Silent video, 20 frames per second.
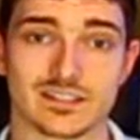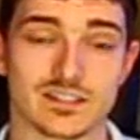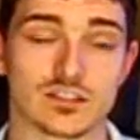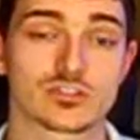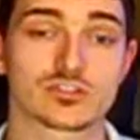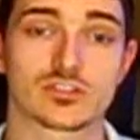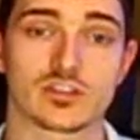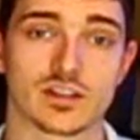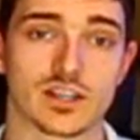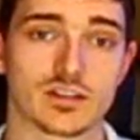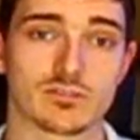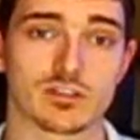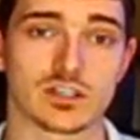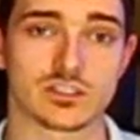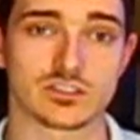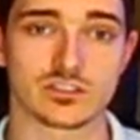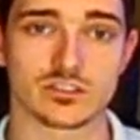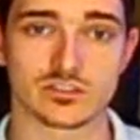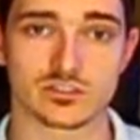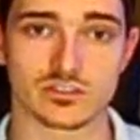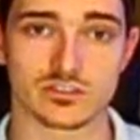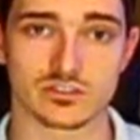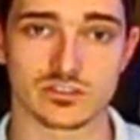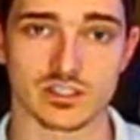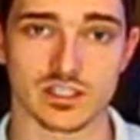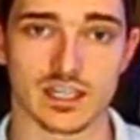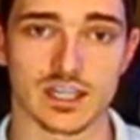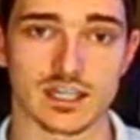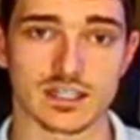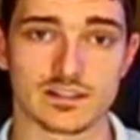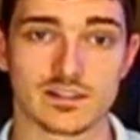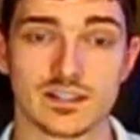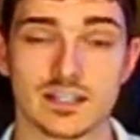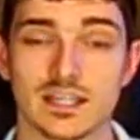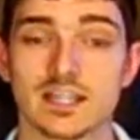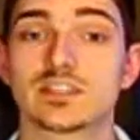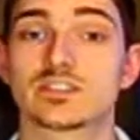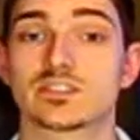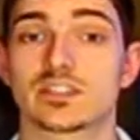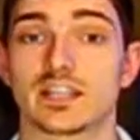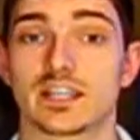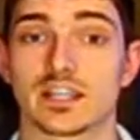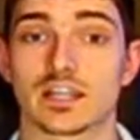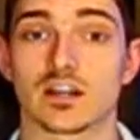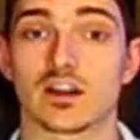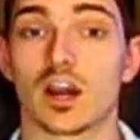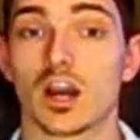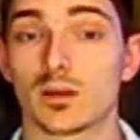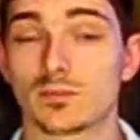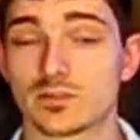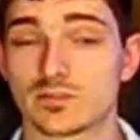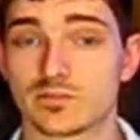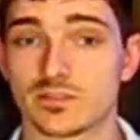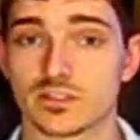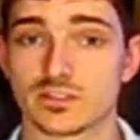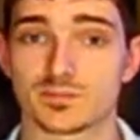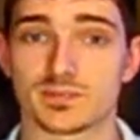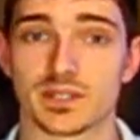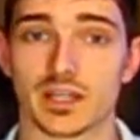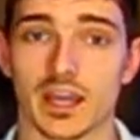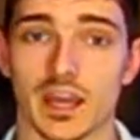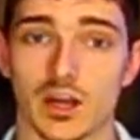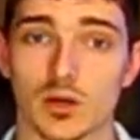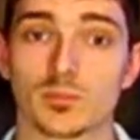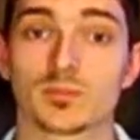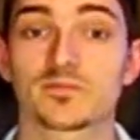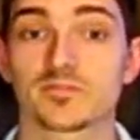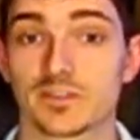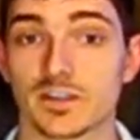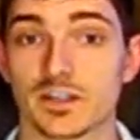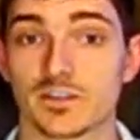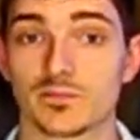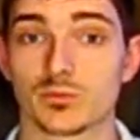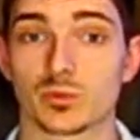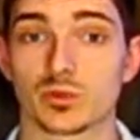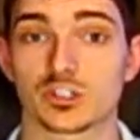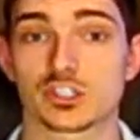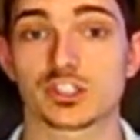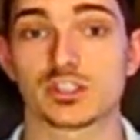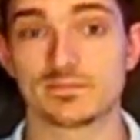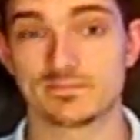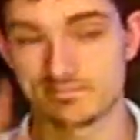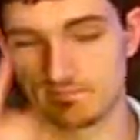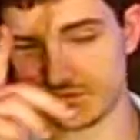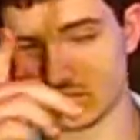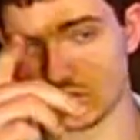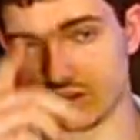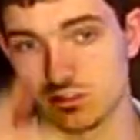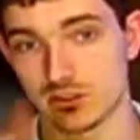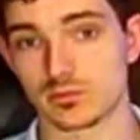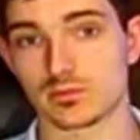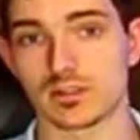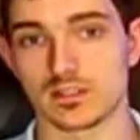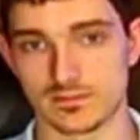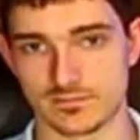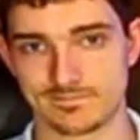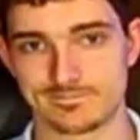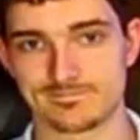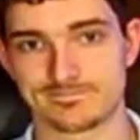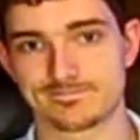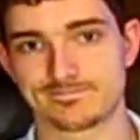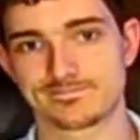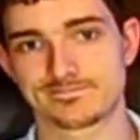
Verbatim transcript: uh, I'll try and get around to you as soon as I can. So there you go. I hope this video has been a help. Thank you for watching. Nice one.